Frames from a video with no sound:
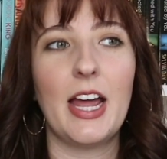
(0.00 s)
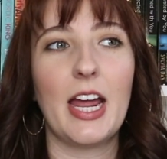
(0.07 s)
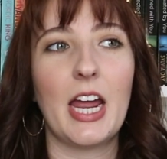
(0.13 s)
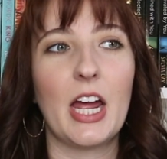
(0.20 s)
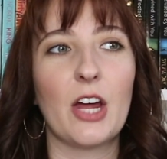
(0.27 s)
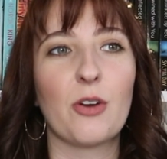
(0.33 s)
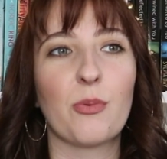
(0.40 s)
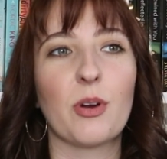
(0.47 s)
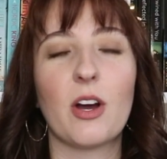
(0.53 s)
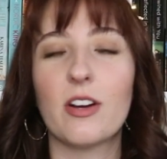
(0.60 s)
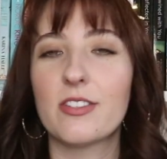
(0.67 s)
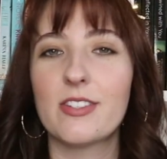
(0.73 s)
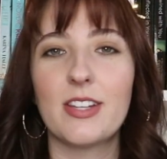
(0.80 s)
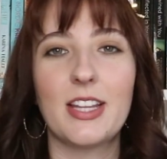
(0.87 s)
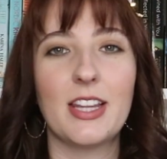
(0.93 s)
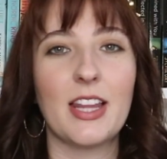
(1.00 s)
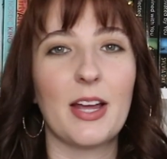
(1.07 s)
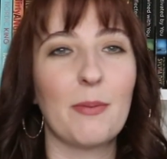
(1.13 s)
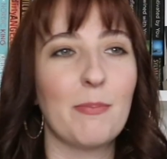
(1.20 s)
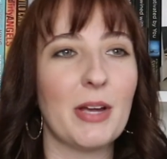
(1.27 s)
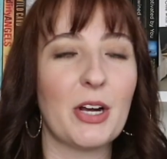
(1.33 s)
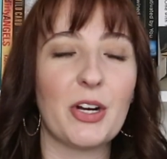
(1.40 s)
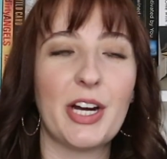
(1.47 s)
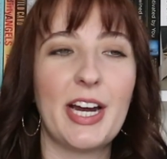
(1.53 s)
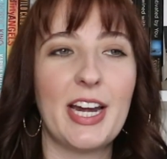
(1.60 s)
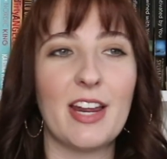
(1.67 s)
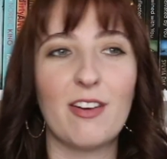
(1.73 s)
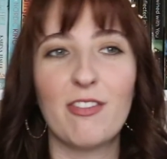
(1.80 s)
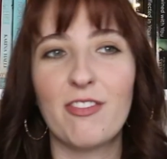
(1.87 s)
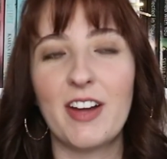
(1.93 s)
and were constantly like
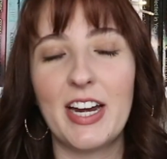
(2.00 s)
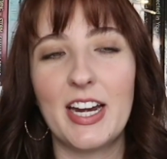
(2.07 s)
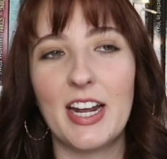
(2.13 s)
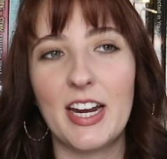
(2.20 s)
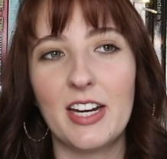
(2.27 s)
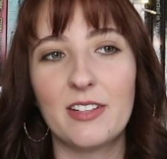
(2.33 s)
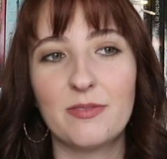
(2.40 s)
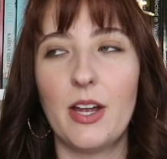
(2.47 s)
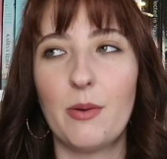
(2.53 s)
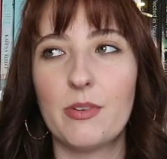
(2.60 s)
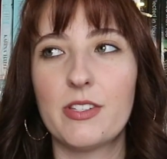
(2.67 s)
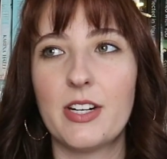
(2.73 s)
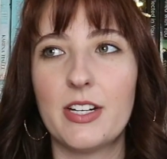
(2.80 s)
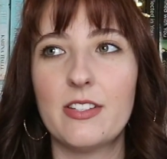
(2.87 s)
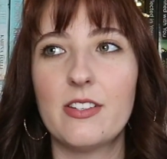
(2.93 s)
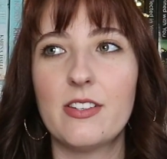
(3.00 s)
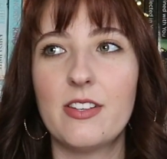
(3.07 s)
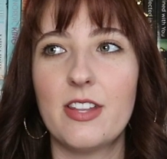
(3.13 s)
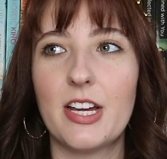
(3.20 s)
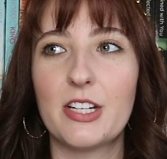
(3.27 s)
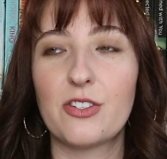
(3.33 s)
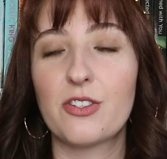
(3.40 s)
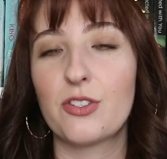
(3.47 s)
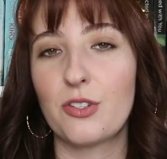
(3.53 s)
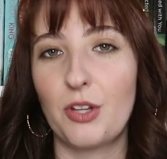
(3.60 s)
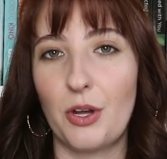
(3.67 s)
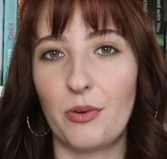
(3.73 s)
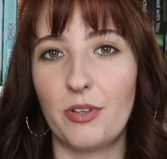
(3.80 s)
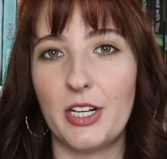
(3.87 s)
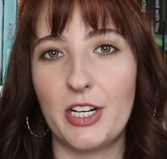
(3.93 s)
bickering and fighting. It was nice to see that
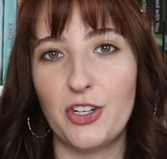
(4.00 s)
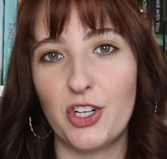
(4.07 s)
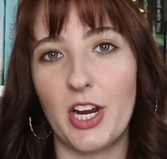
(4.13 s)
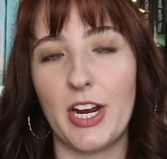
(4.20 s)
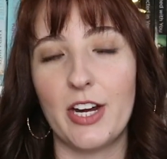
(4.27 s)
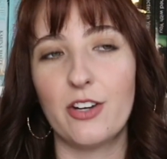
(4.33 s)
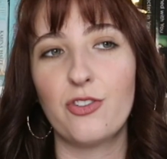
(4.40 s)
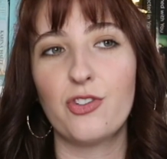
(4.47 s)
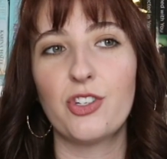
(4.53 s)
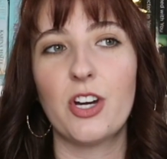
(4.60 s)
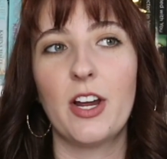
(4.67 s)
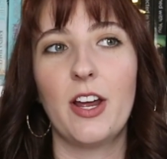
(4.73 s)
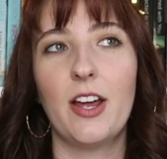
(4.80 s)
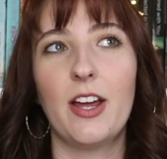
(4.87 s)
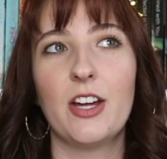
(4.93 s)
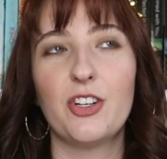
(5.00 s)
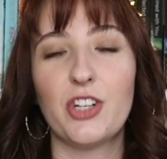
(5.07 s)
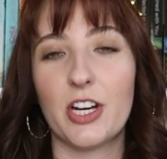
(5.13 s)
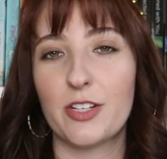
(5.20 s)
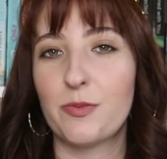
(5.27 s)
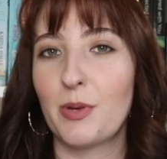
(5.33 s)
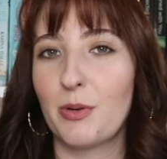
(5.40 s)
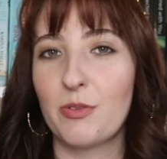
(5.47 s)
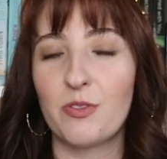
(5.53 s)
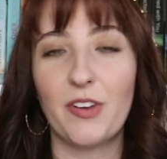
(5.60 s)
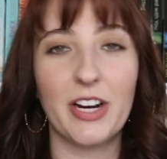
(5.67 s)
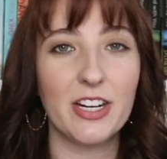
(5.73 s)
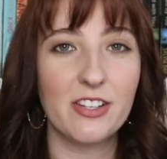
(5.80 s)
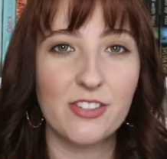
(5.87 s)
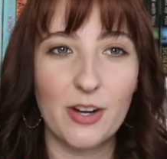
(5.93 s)
slowly change. Jasmine was
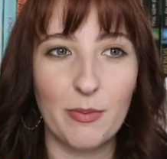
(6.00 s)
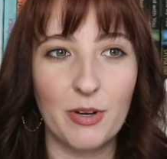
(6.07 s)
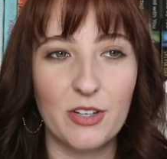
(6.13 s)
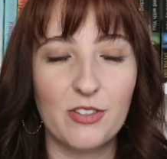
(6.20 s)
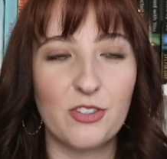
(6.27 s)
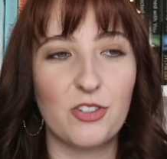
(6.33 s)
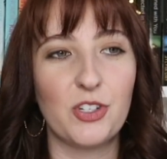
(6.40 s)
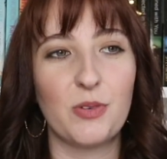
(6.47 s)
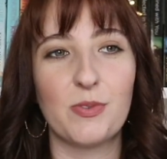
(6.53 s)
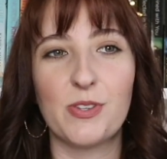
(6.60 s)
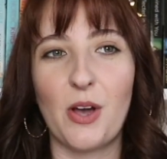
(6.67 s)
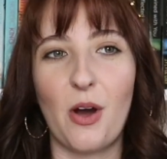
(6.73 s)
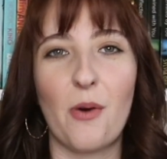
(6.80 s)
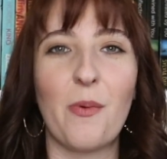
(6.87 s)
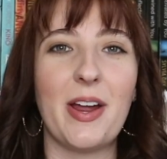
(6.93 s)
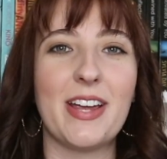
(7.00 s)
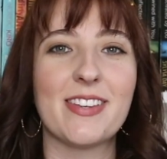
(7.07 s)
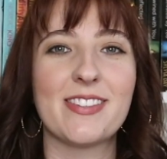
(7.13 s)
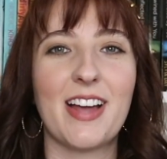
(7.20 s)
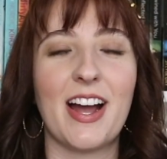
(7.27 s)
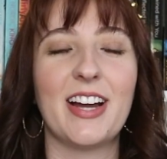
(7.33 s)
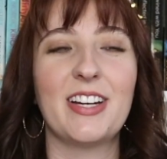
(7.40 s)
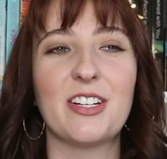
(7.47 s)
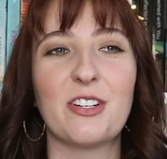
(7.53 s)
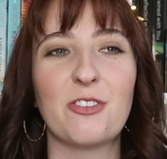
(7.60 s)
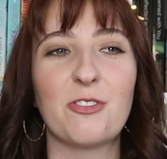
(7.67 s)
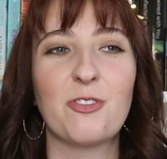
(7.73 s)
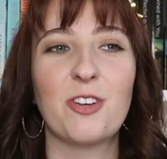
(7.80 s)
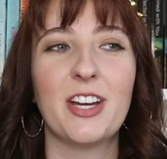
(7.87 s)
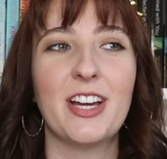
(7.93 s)
very stubborn, so she was always kind
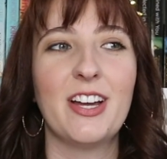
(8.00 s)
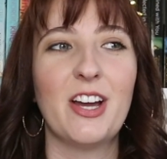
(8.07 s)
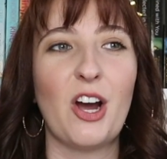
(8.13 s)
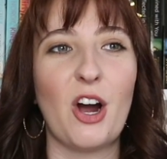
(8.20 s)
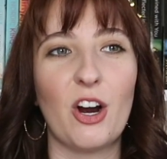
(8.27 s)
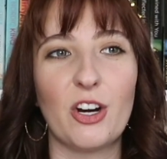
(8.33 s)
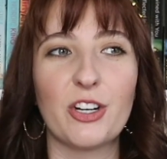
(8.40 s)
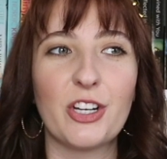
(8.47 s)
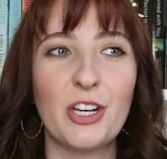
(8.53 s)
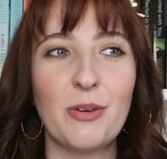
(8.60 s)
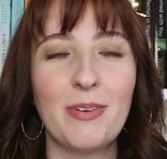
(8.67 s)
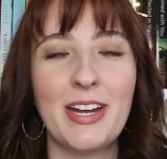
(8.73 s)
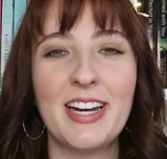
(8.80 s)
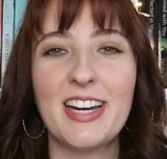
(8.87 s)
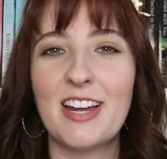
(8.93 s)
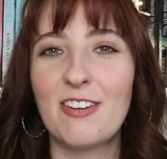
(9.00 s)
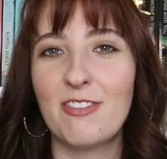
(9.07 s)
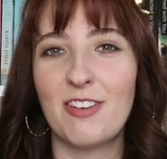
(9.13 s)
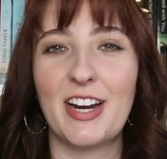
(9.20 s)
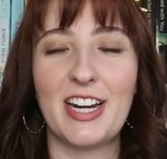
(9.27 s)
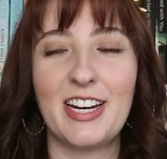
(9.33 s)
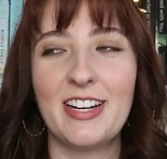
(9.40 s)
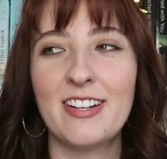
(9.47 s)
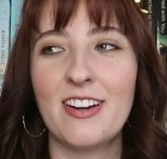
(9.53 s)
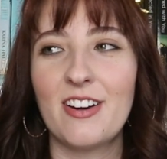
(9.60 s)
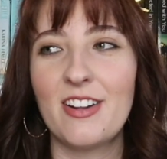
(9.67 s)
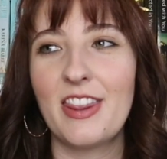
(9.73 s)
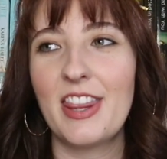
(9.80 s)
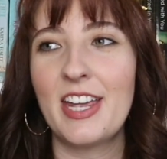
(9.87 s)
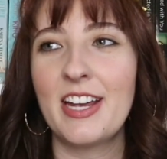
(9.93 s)
of arguing and fighting
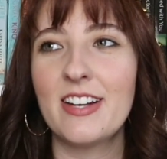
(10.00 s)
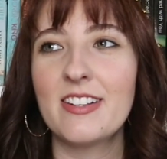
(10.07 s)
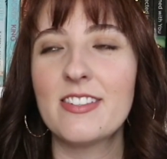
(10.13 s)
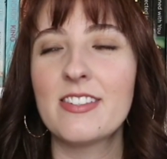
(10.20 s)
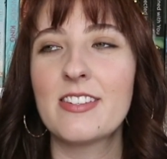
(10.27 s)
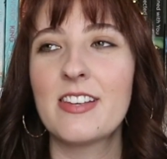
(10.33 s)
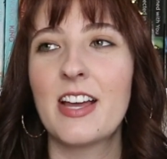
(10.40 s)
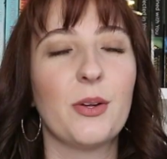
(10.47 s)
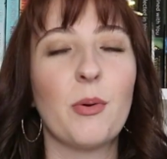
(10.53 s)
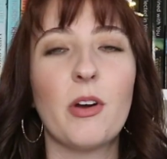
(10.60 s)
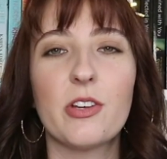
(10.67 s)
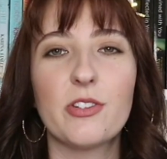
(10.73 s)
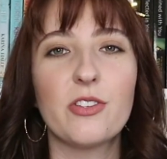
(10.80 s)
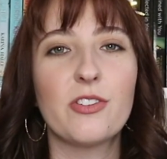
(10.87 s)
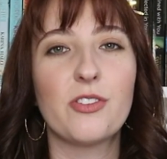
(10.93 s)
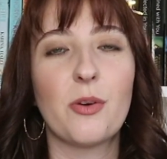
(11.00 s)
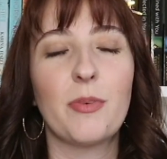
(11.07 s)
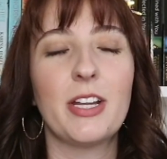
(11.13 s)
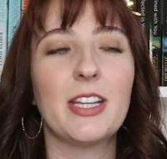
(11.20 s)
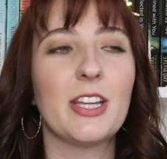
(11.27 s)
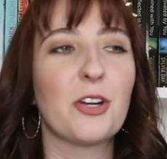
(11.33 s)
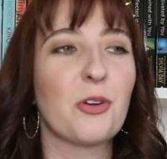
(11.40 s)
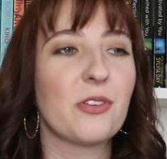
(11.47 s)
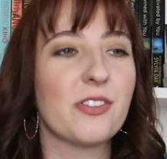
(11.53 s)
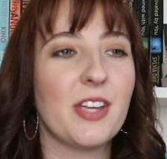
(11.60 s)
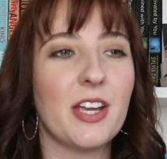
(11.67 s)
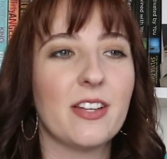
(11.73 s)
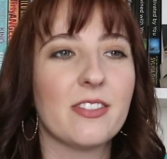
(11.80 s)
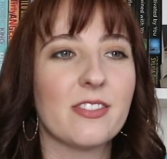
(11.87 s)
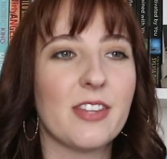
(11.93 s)
on things. There were also so many little
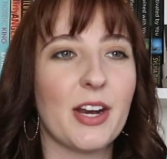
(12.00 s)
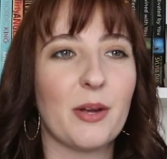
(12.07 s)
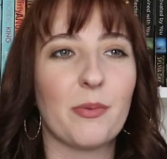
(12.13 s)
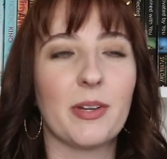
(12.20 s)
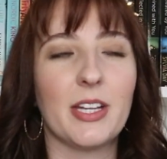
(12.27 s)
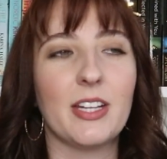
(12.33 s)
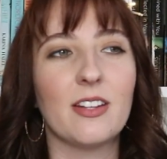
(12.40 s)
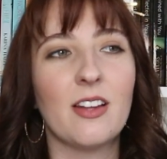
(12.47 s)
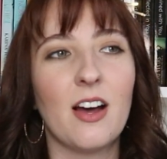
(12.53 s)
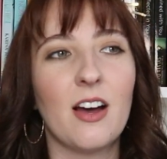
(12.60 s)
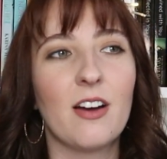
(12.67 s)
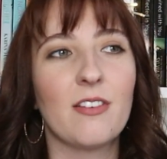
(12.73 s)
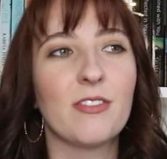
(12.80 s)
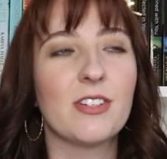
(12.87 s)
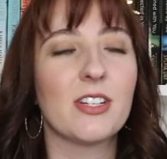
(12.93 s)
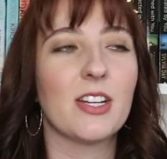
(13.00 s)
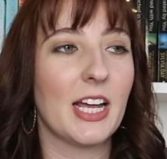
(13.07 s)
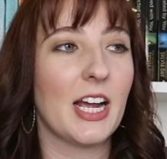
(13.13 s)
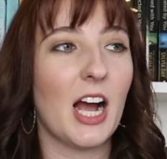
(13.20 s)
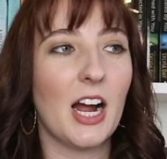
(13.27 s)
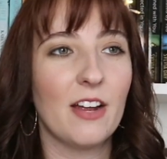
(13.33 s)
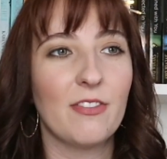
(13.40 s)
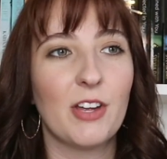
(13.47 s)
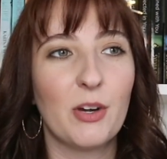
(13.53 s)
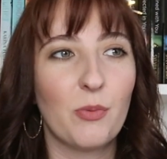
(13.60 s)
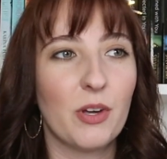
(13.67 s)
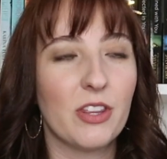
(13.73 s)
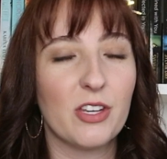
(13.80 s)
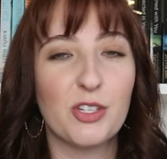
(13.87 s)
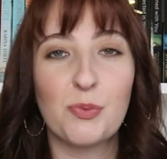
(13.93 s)
scenes that I really loved, like Ivan
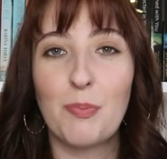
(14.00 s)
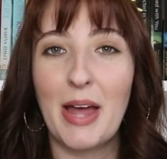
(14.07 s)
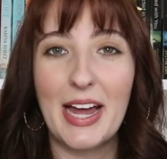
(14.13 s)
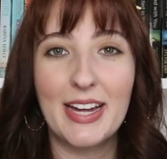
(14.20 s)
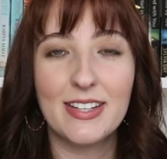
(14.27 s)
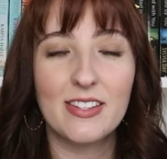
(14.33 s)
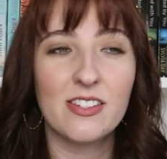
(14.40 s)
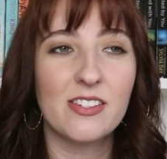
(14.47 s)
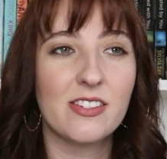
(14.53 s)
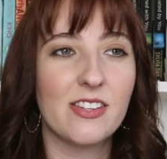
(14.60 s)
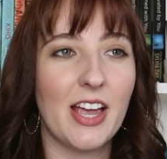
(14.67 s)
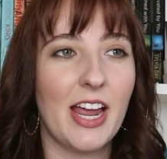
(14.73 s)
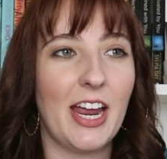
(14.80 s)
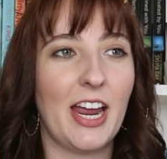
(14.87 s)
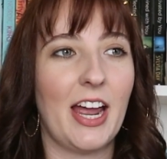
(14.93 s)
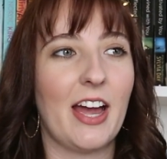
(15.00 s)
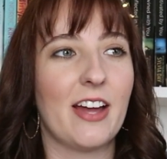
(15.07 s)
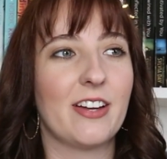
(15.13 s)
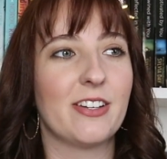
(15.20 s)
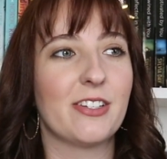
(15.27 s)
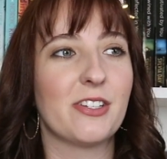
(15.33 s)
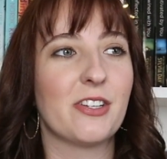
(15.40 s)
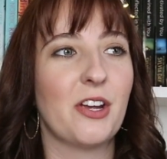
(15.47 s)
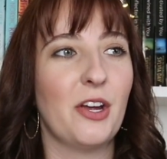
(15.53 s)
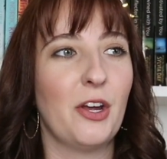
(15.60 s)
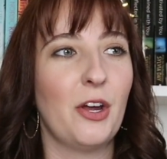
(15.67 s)
with his pets and